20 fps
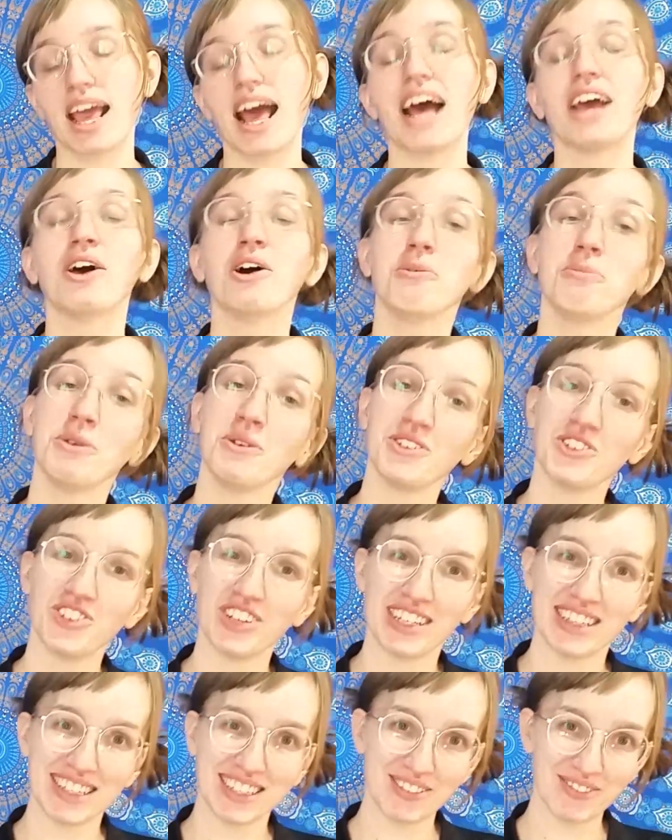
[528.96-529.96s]
I hope you
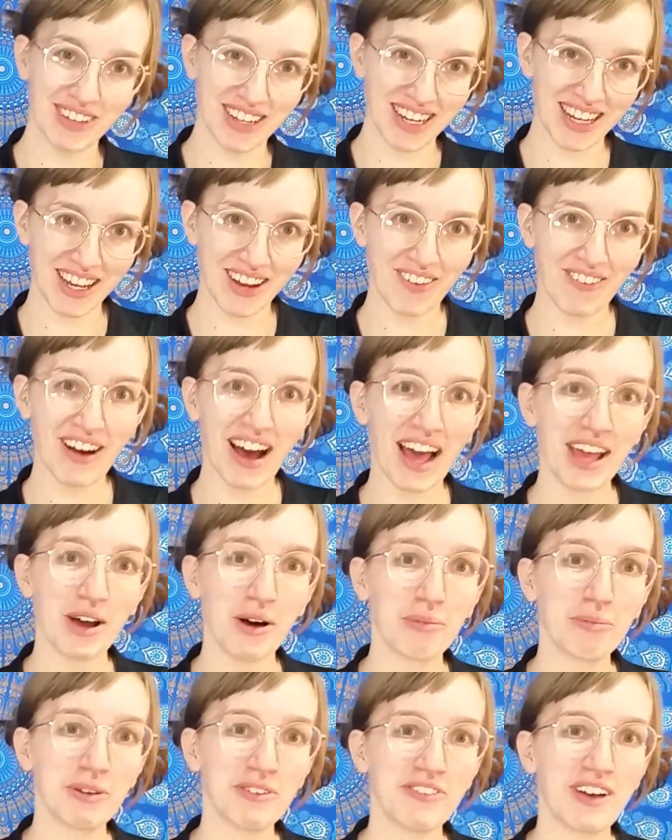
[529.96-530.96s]
enjoyed this video. I
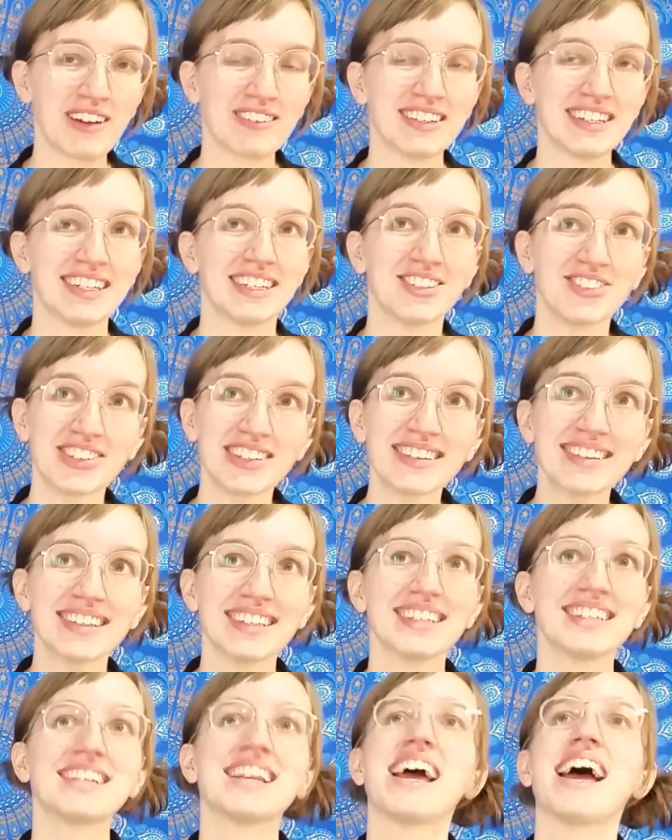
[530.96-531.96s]
hope you found it
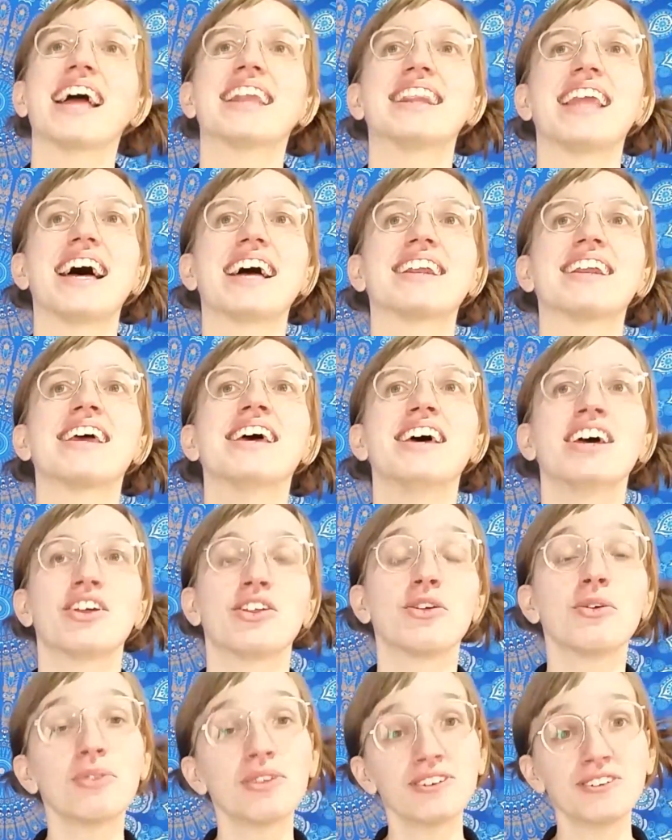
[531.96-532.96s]
interesting and that
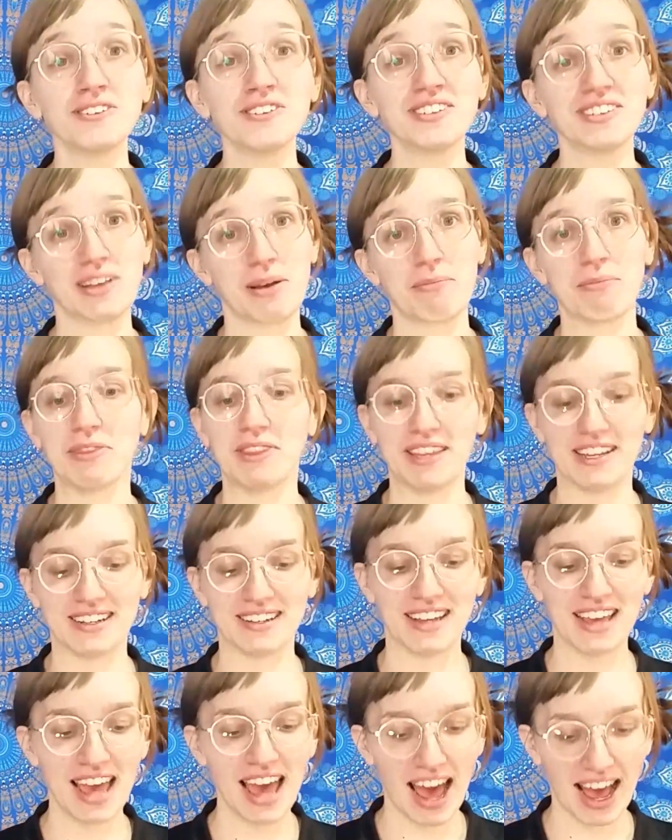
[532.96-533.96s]
you learned something.
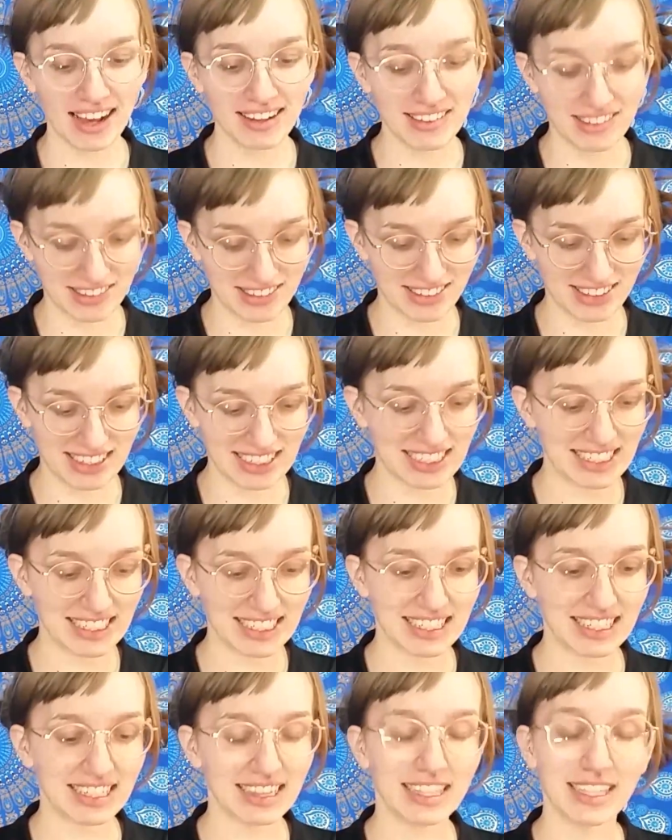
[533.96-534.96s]
I certainly
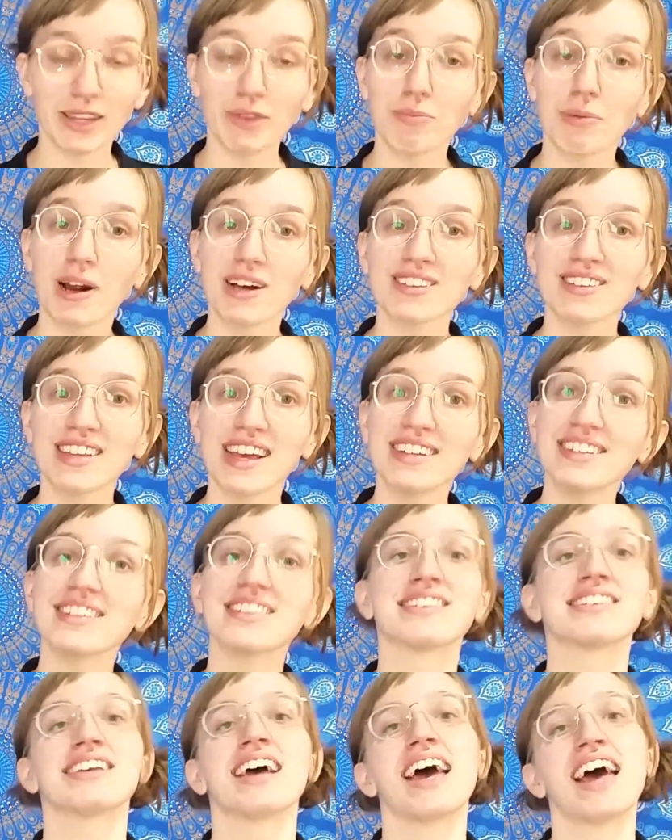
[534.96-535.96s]
did in this
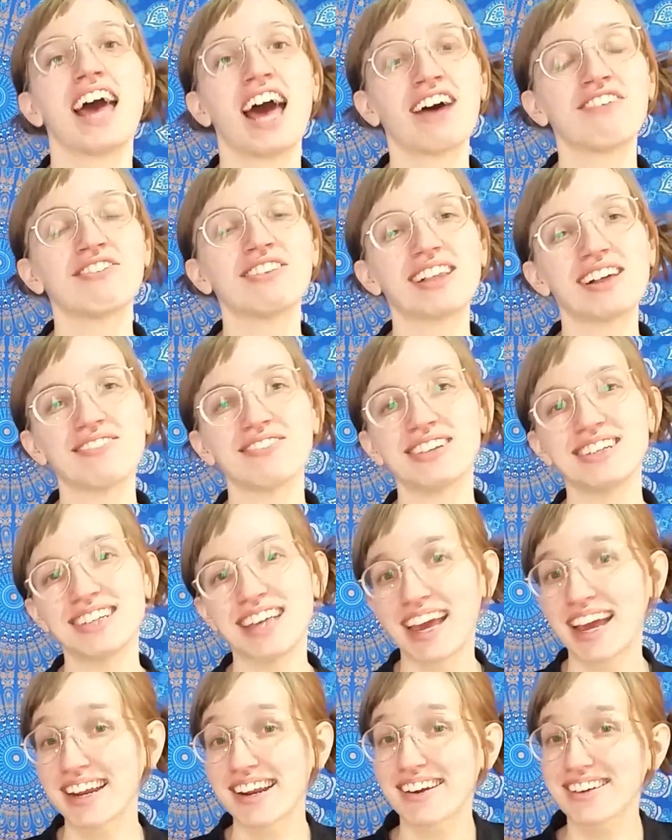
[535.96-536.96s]
process. Have a lovely
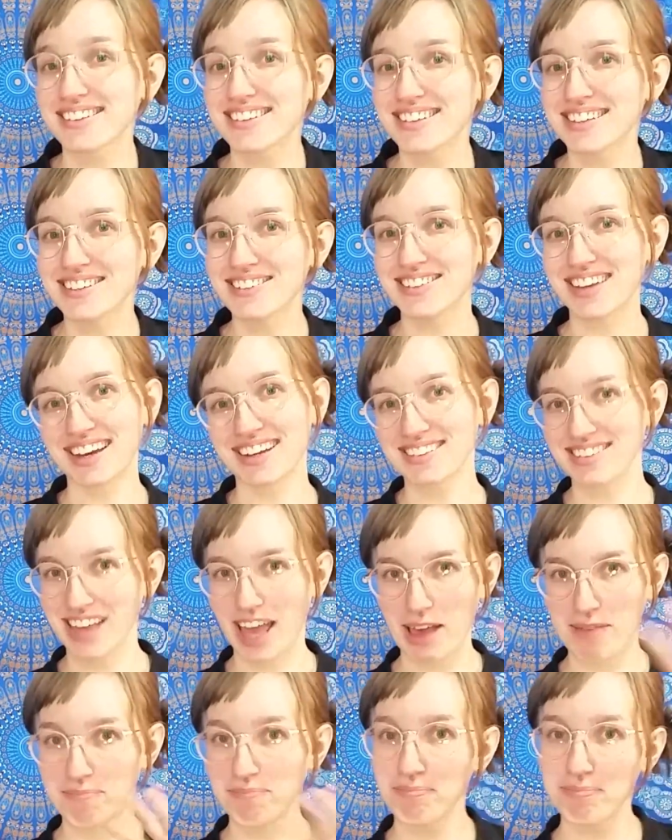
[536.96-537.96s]
day, and I'll see you next
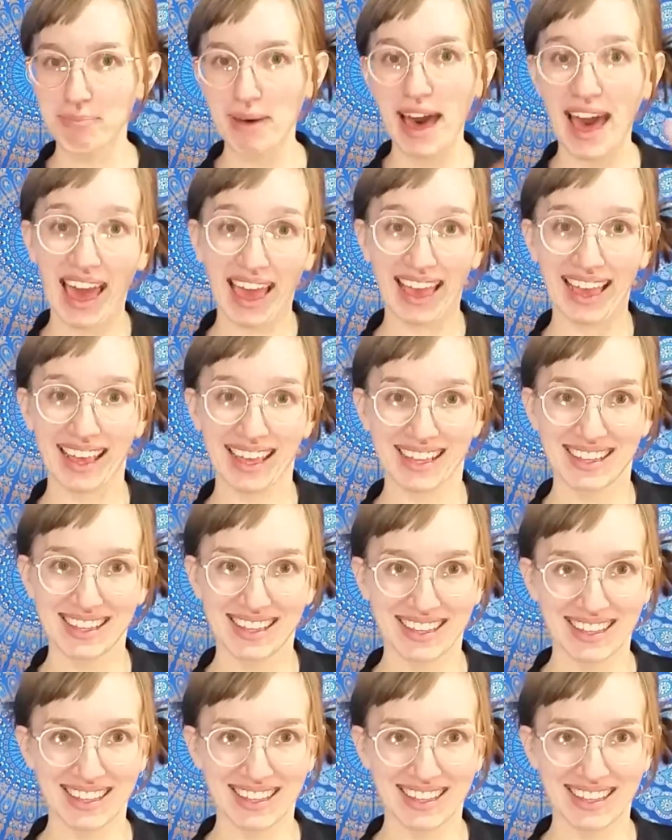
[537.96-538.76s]
time. Bye!